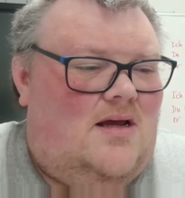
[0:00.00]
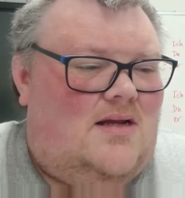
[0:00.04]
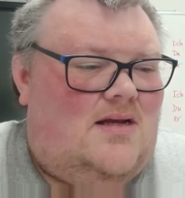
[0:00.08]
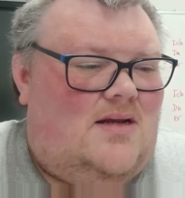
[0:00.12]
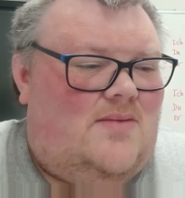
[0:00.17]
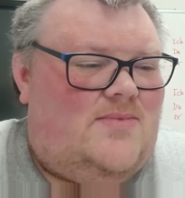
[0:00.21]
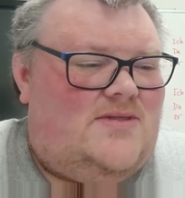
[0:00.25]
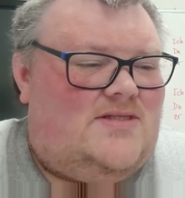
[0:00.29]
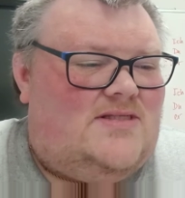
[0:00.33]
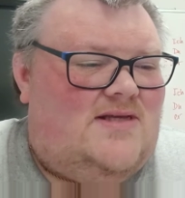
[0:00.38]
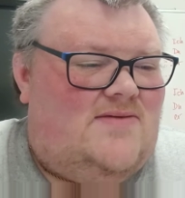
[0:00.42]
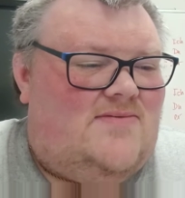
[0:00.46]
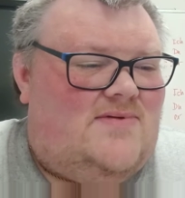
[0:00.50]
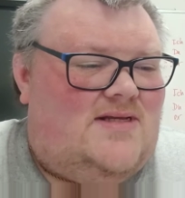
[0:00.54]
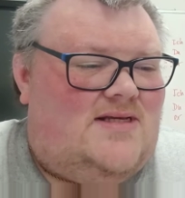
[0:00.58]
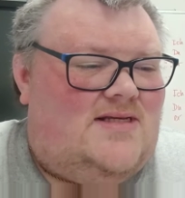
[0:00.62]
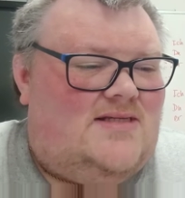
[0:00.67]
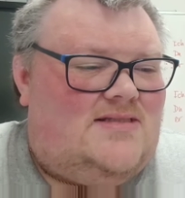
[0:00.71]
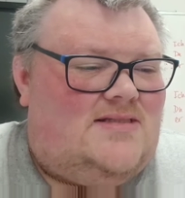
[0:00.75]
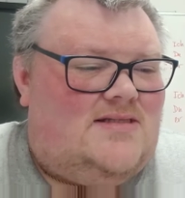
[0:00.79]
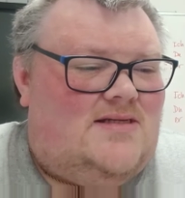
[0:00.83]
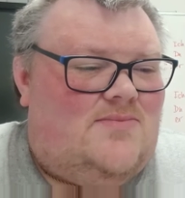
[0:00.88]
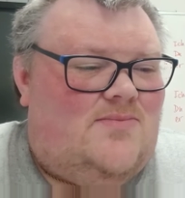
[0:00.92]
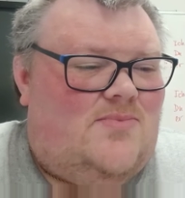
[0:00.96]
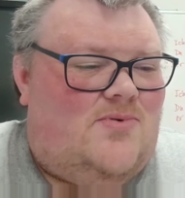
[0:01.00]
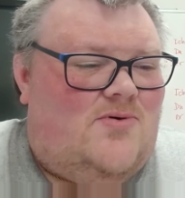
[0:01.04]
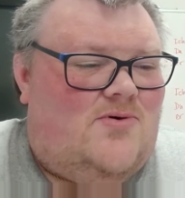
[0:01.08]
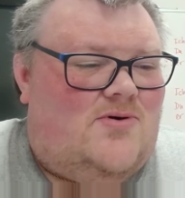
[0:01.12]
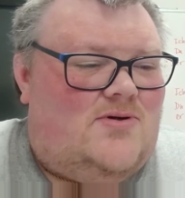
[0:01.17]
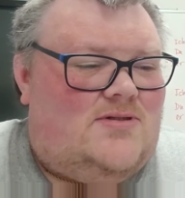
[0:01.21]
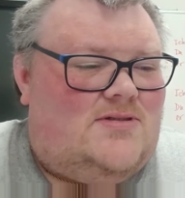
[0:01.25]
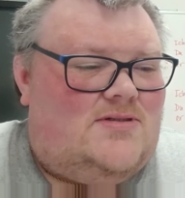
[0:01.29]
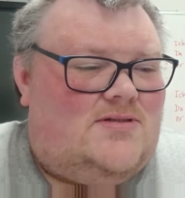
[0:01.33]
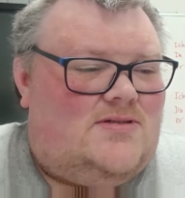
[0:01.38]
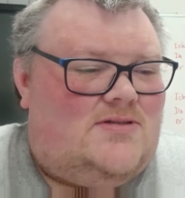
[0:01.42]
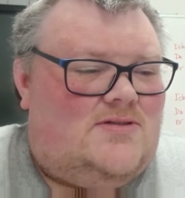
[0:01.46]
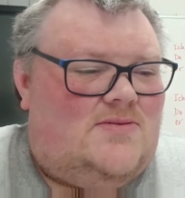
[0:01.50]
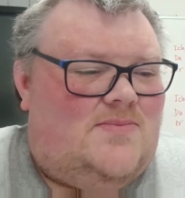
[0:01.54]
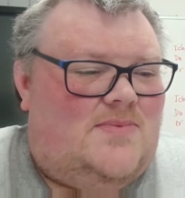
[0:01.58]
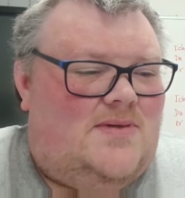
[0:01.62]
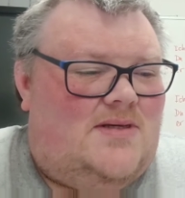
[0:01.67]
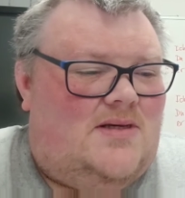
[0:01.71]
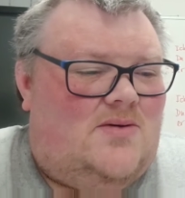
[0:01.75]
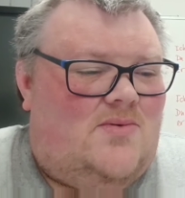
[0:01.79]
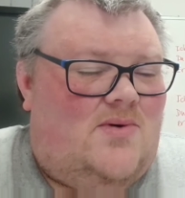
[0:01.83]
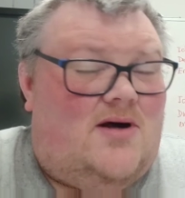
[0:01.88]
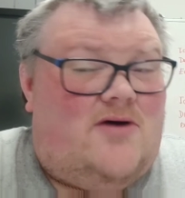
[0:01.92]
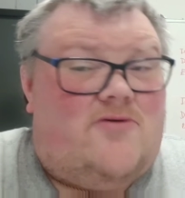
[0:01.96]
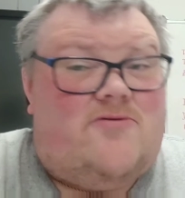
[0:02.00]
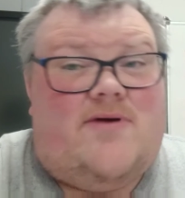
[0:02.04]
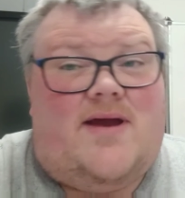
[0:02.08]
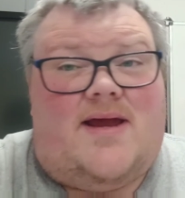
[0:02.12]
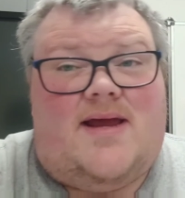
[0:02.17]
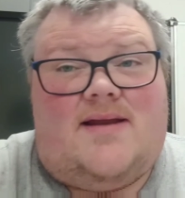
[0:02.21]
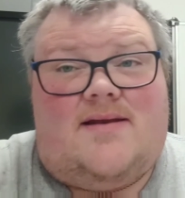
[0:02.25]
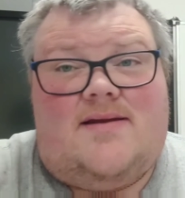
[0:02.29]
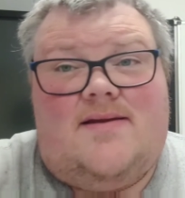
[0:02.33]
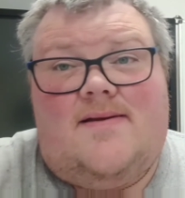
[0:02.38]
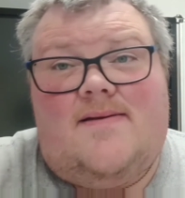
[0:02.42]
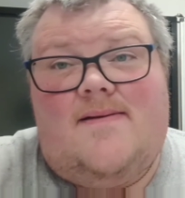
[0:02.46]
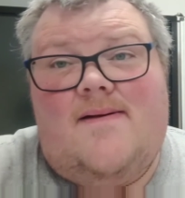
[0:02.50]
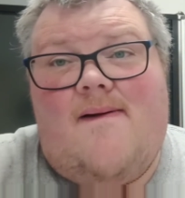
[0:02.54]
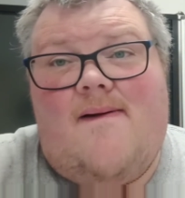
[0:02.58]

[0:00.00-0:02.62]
Number 7, is it important to be well read?